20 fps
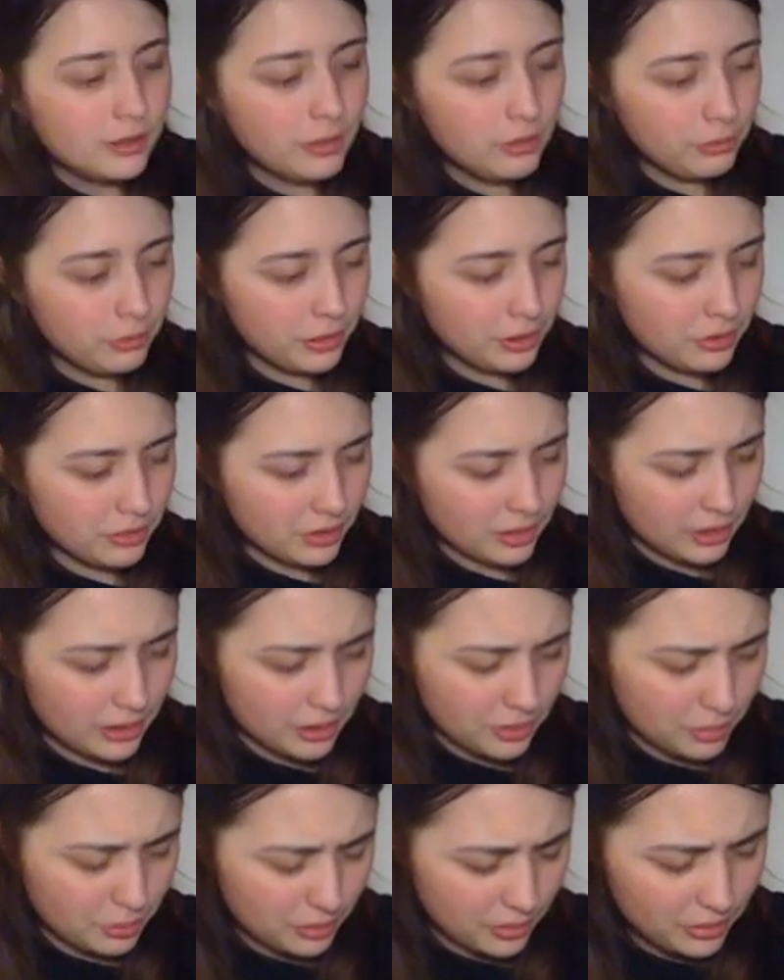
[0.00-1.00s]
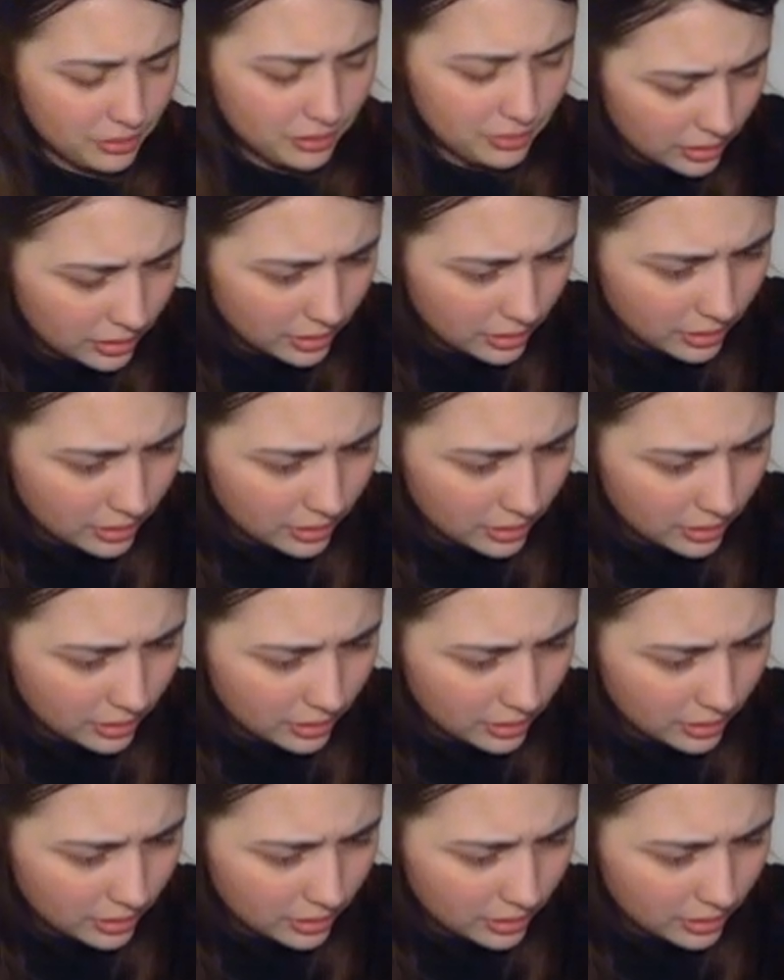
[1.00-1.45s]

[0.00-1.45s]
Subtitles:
Oh, here's a nice one. I